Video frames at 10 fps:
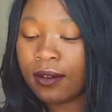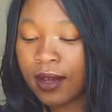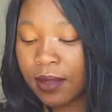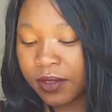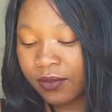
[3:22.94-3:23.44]

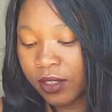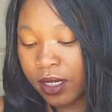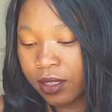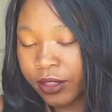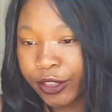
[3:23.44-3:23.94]
around with different
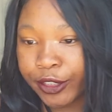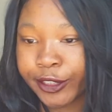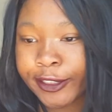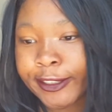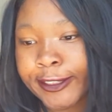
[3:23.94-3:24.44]

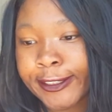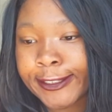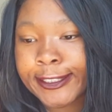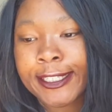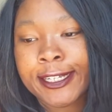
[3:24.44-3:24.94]

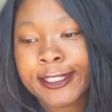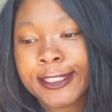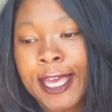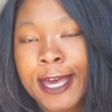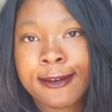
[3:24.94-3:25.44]
colors.
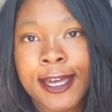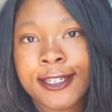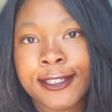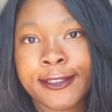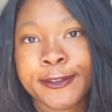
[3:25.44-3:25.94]
That's how I
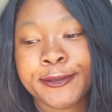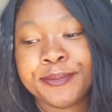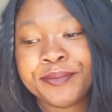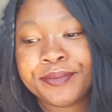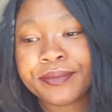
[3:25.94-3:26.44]
do.
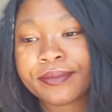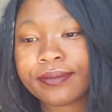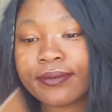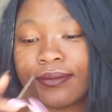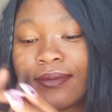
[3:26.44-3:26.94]

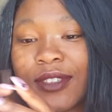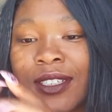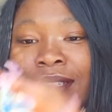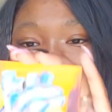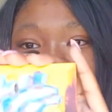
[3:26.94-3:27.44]

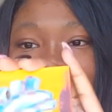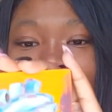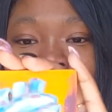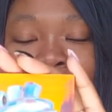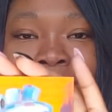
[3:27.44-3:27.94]
I
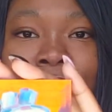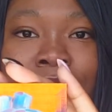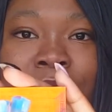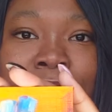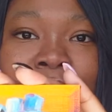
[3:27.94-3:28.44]
think this
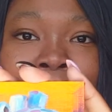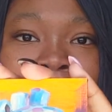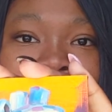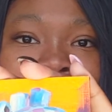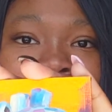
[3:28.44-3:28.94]
one might be
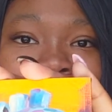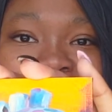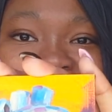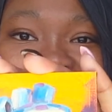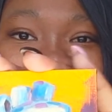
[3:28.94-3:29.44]
my
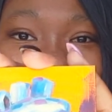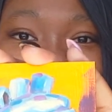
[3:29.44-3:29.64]
new